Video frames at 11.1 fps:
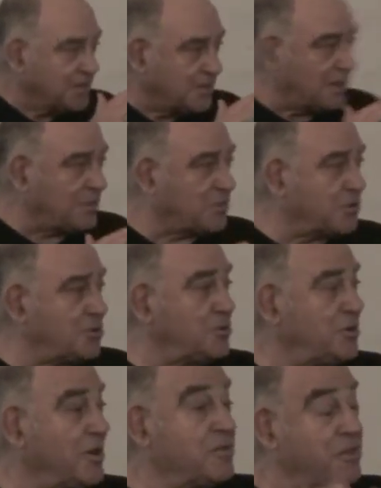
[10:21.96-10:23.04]
to get through
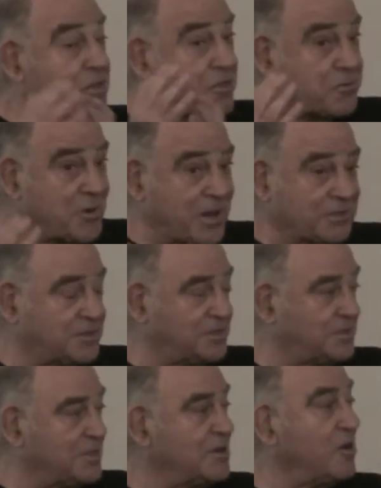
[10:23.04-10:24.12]
the
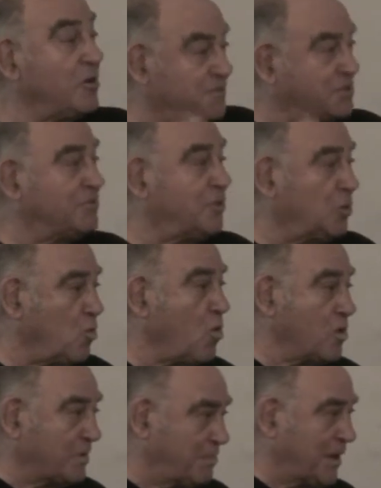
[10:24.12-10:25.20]
threats of civil
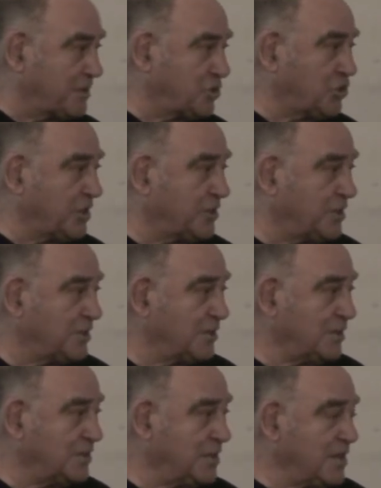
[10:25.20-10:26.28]
war and bloodshed.
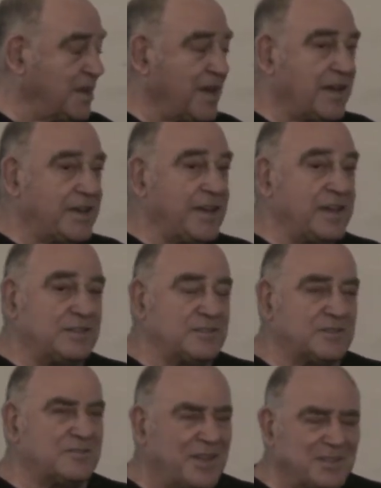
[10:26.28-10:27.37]

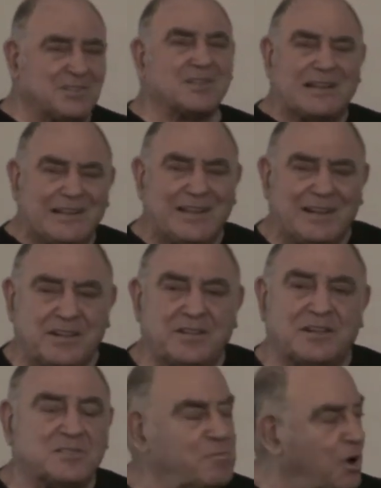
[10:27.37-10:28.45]
And that clearly
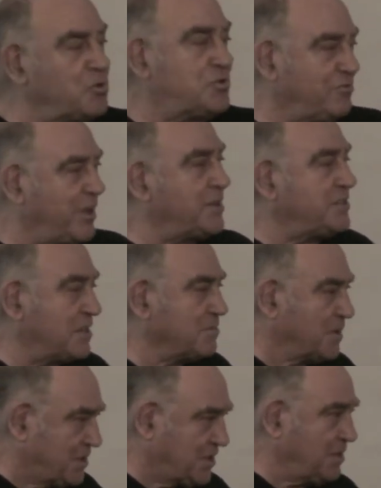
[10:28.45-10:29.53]
is
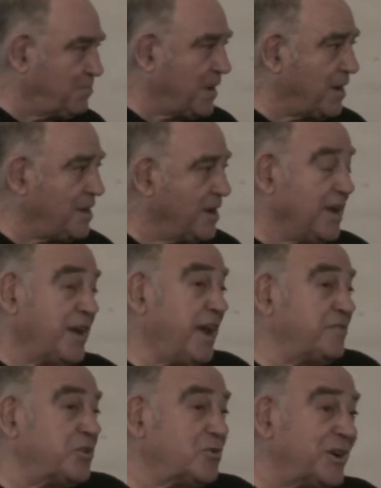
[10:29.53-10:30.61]
motivating Madiba.
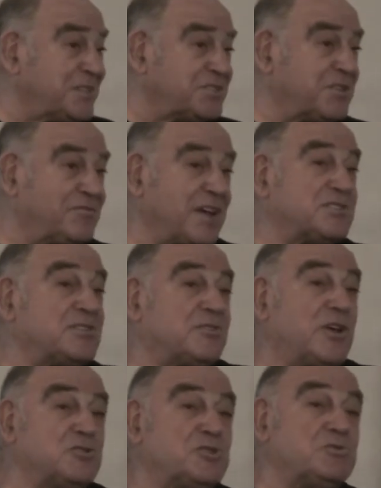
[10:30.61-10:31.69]
And the rest of us,
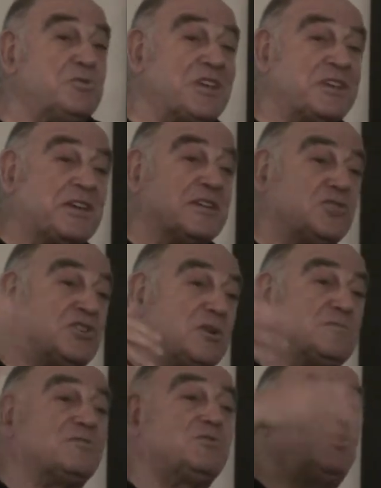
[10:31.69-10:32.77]
those who think in
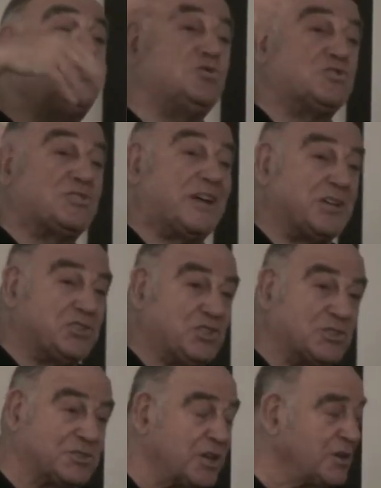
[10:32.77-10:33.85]
terms of two
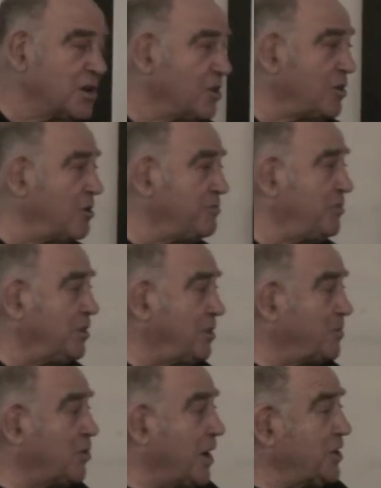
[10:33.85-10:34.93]
stages of
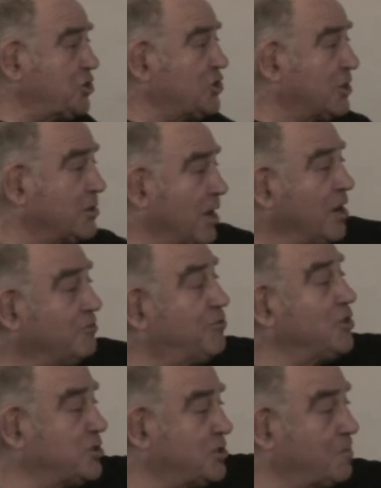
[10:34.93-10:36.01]
liberation,
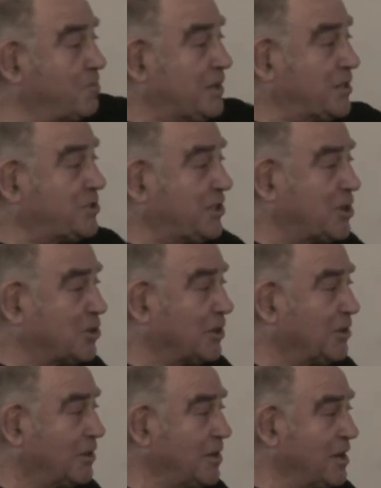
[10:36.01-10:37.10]
first the
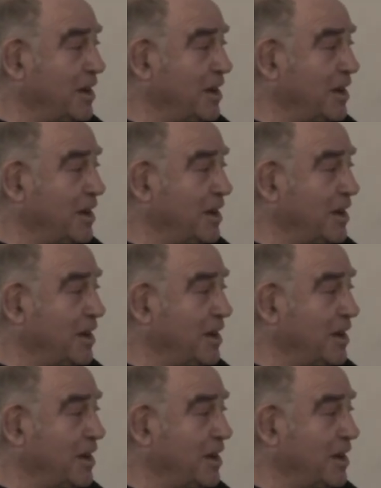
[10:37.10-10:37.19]
political,